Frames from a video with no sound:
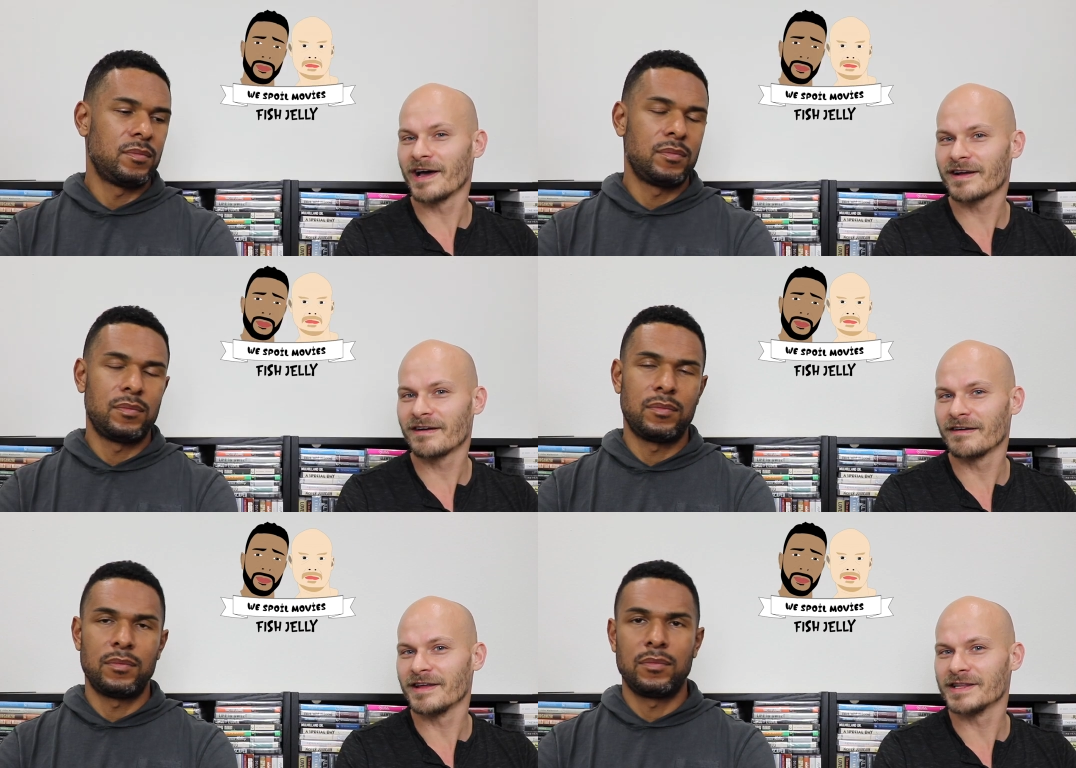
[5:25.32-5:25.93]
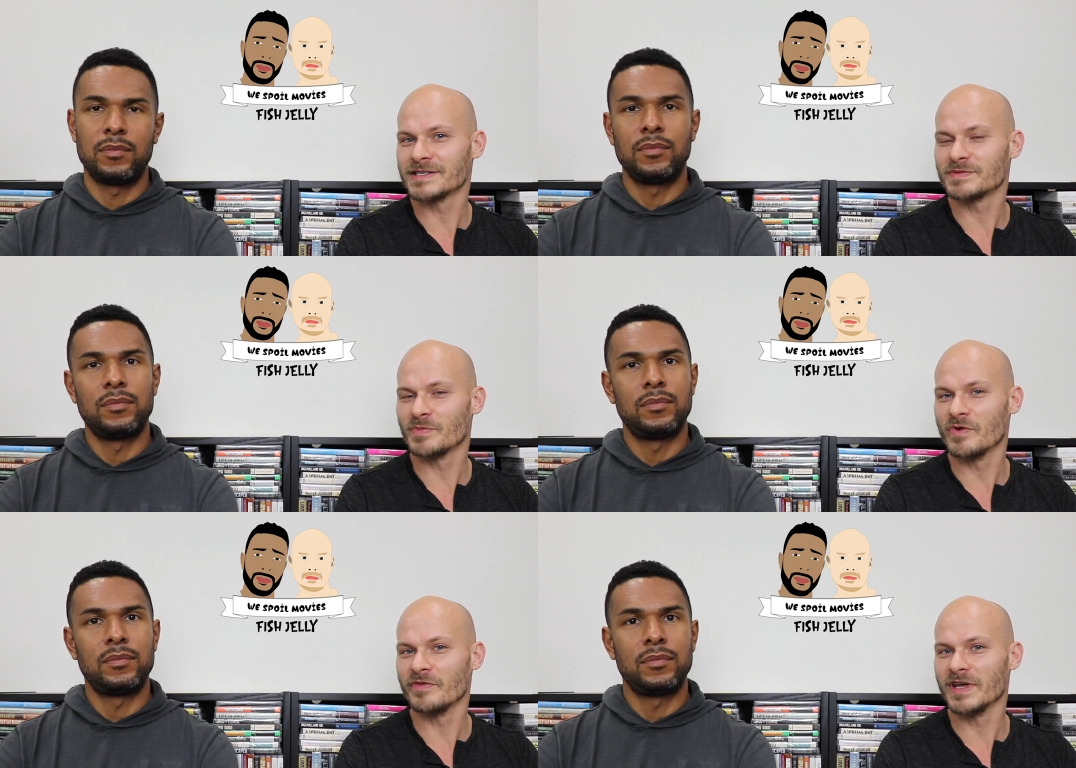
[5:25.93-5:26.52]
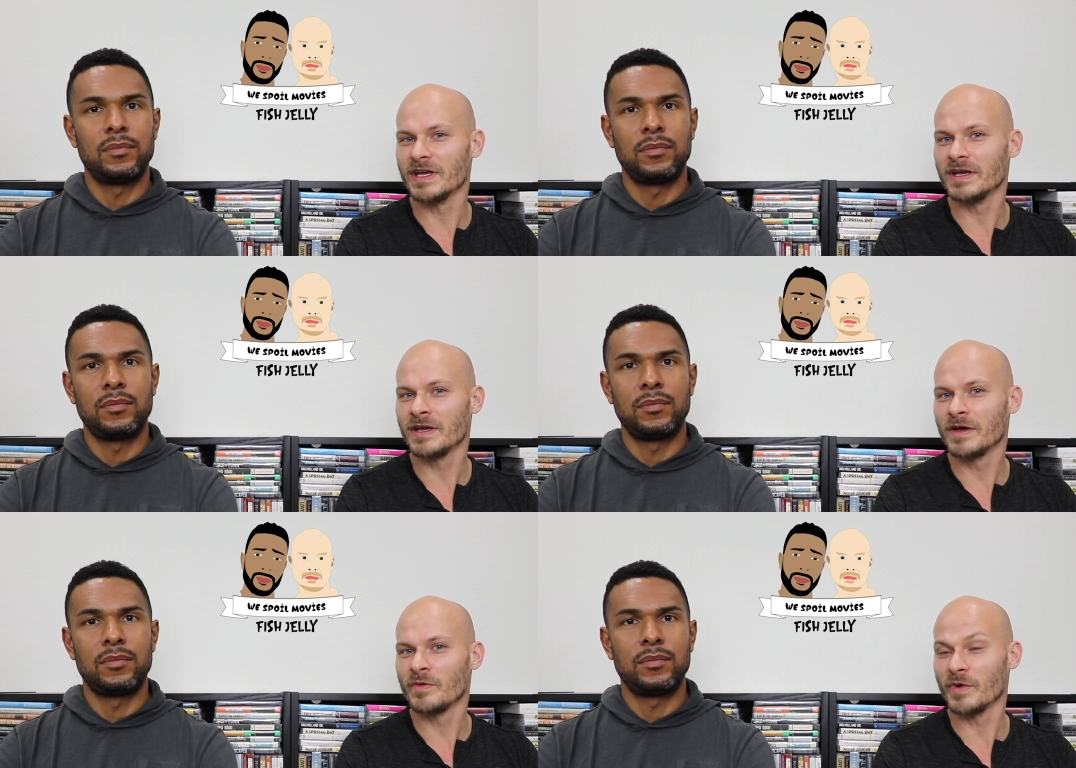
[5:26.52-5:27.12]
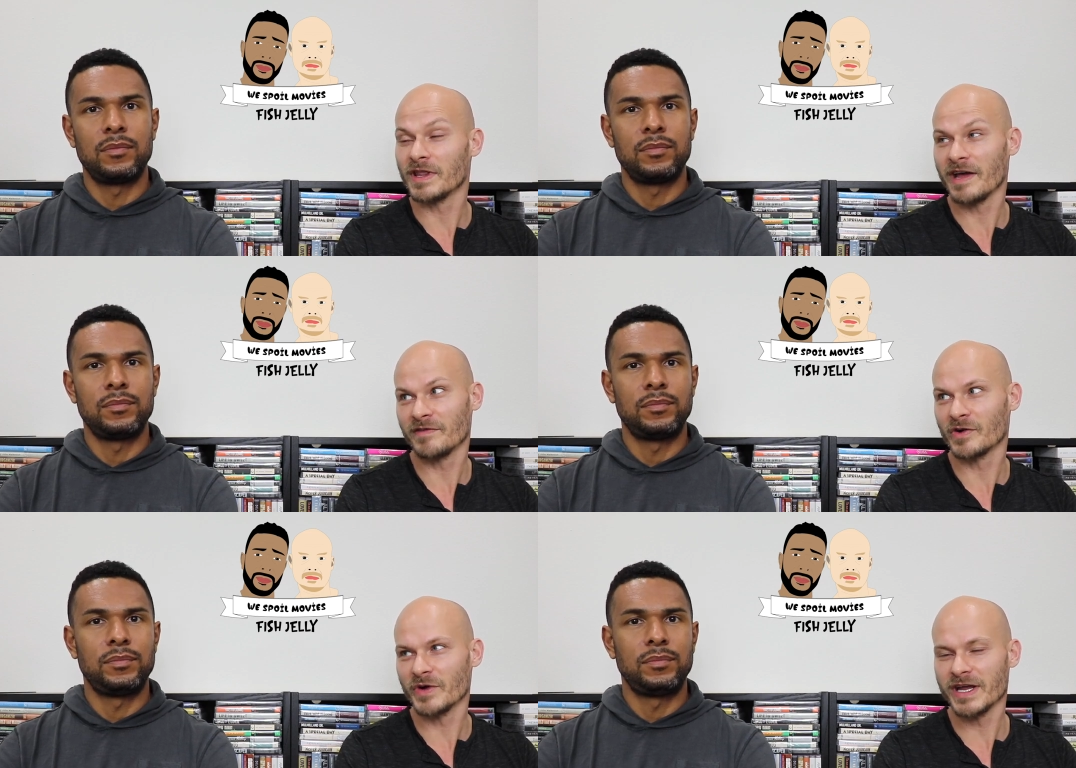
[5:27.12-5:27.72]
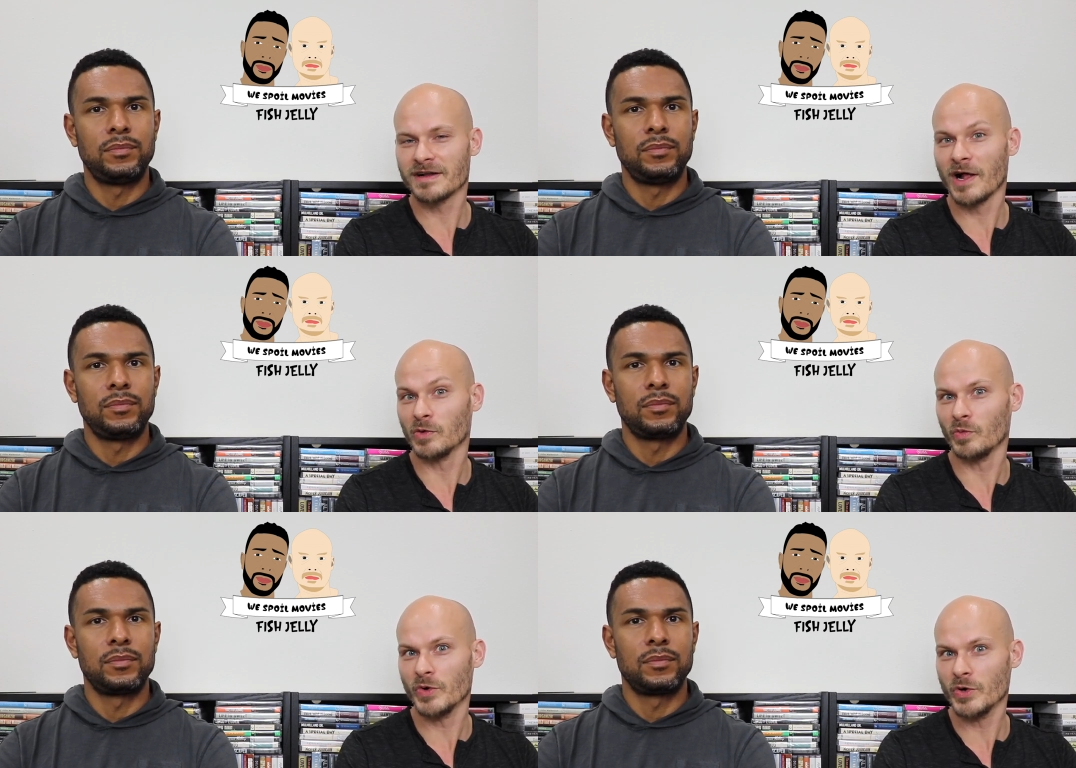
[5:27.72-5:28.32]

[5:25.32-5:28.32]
Speaker 1: like her in this movie with Eva Green called